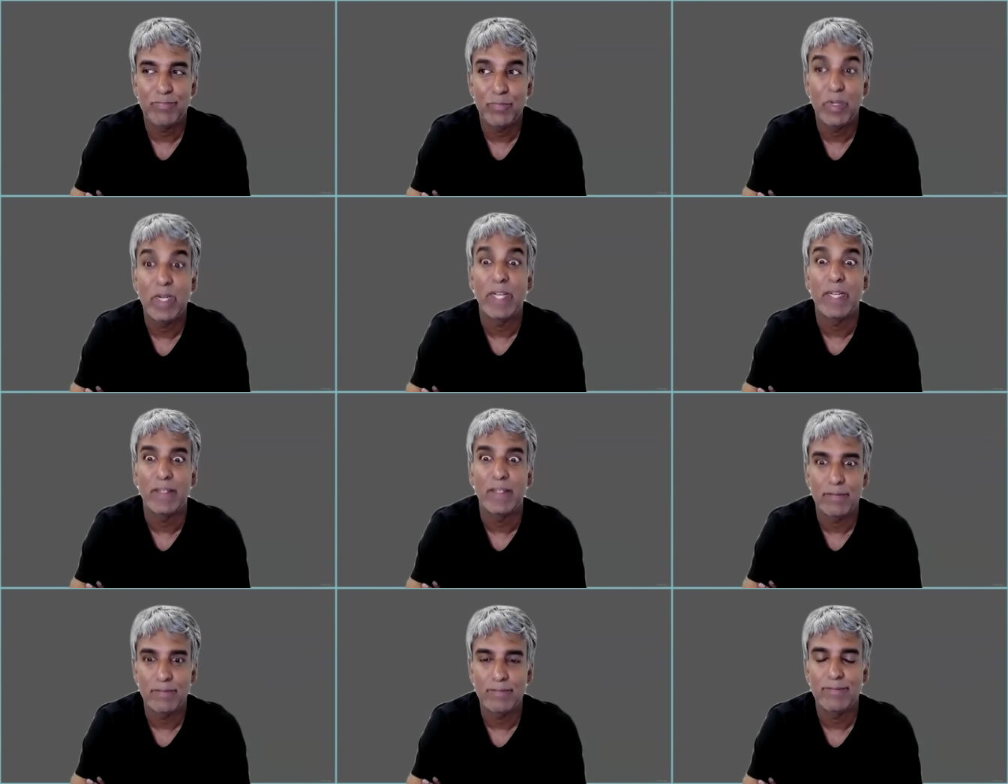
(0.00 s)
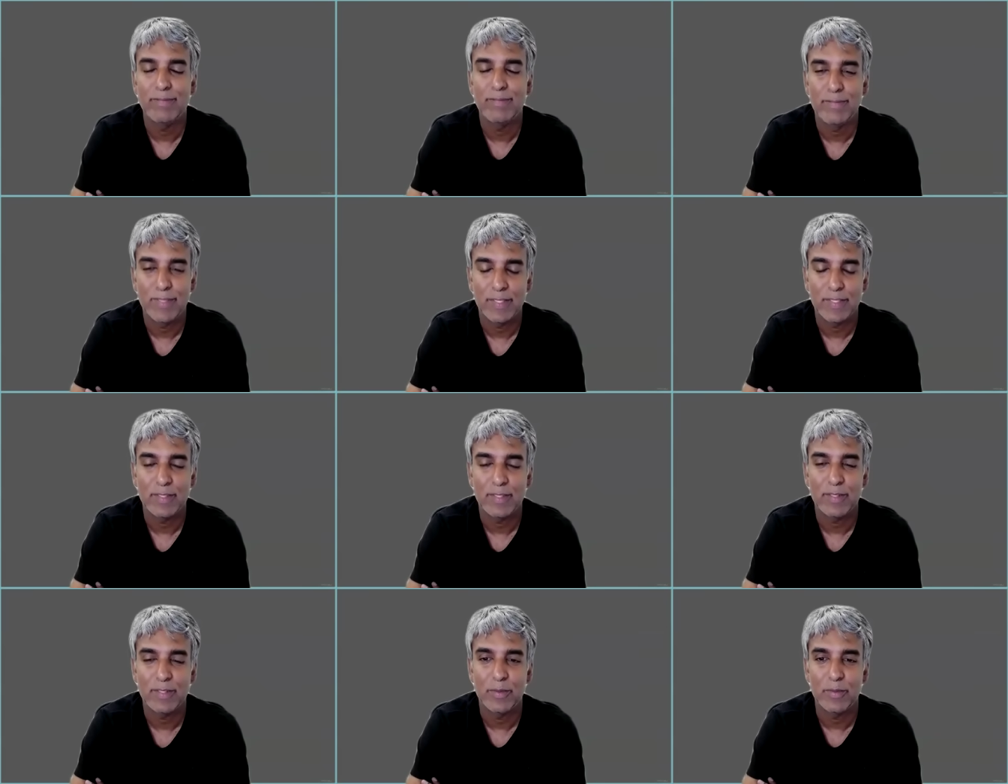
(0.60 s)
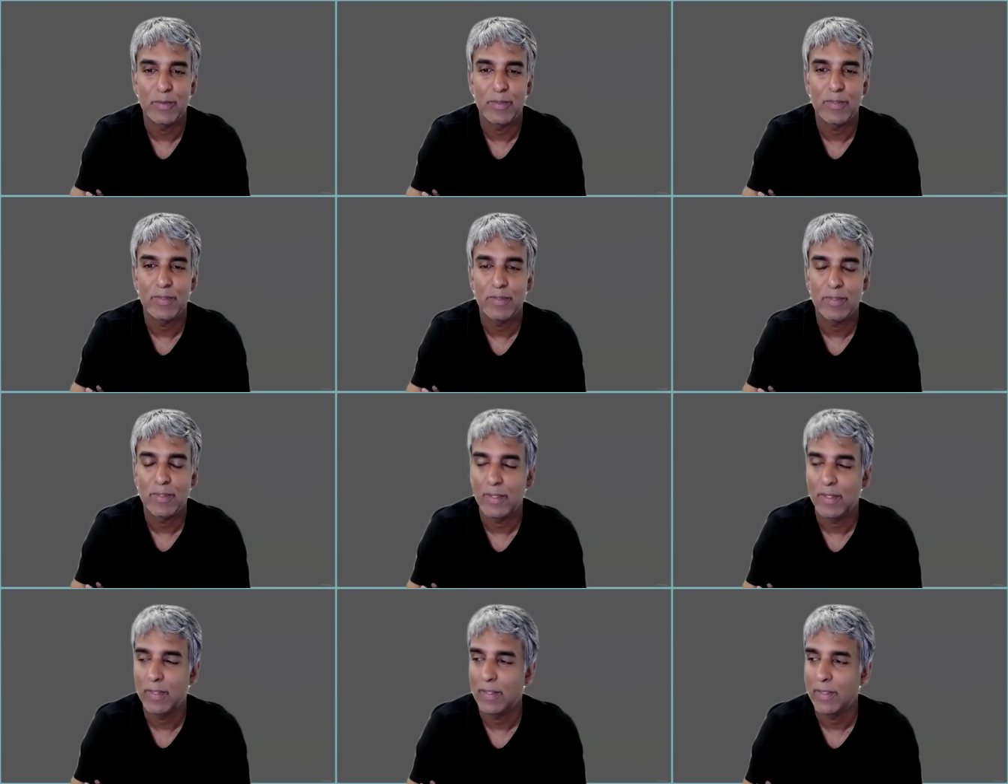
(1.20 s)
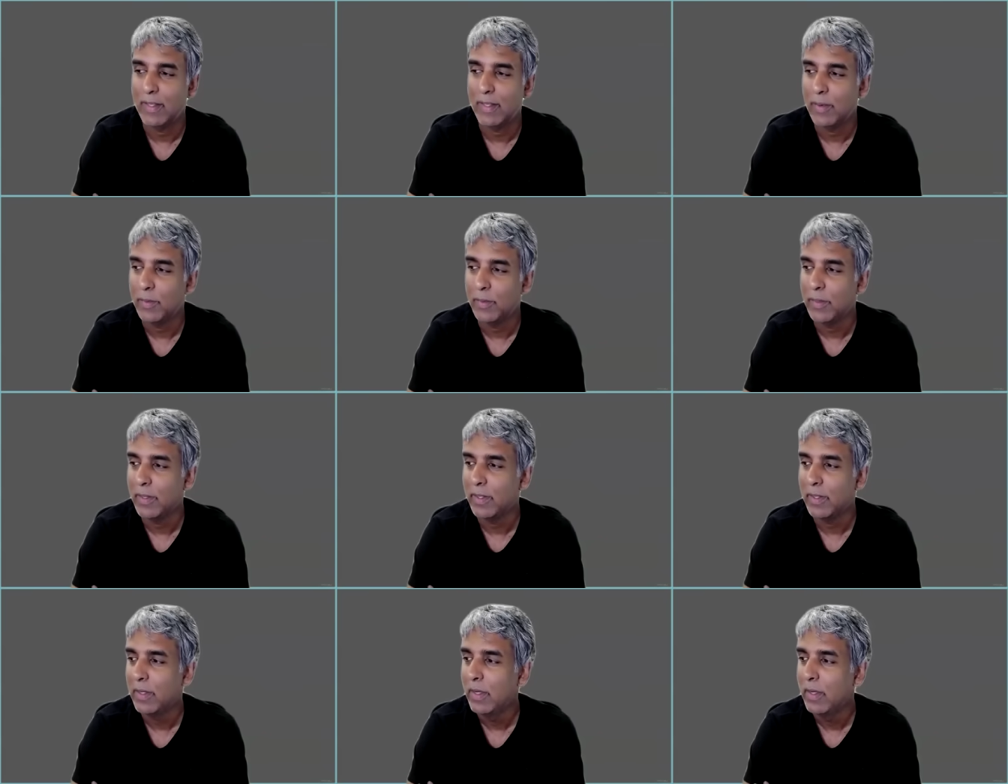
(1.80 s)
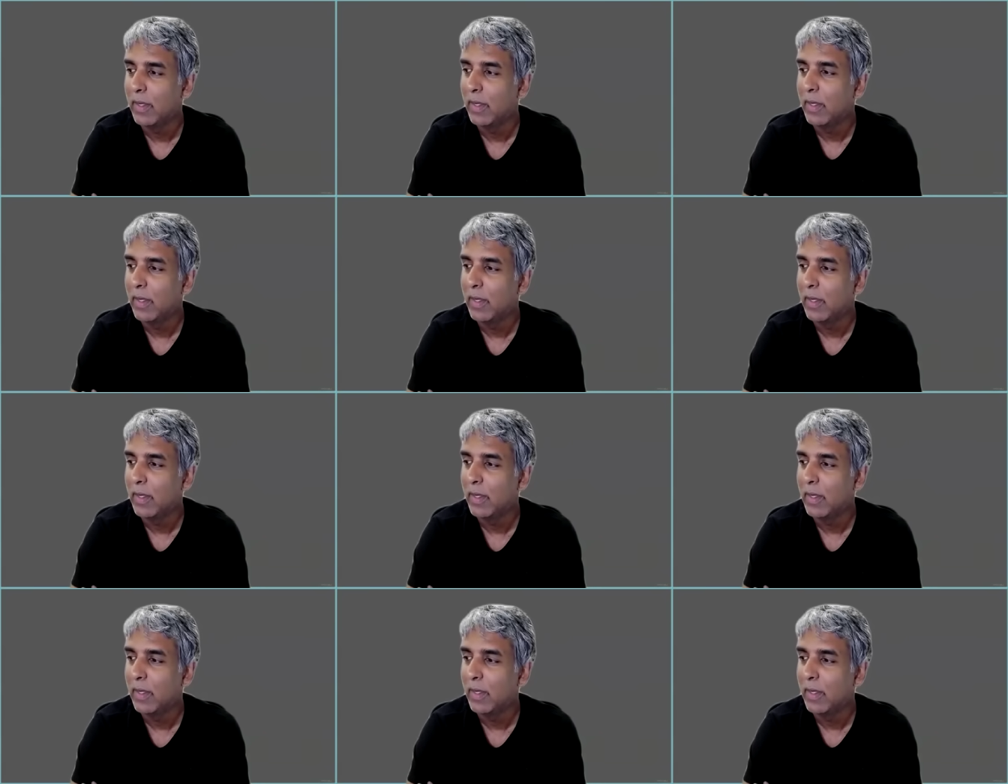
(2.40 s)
ring. Let's use that word.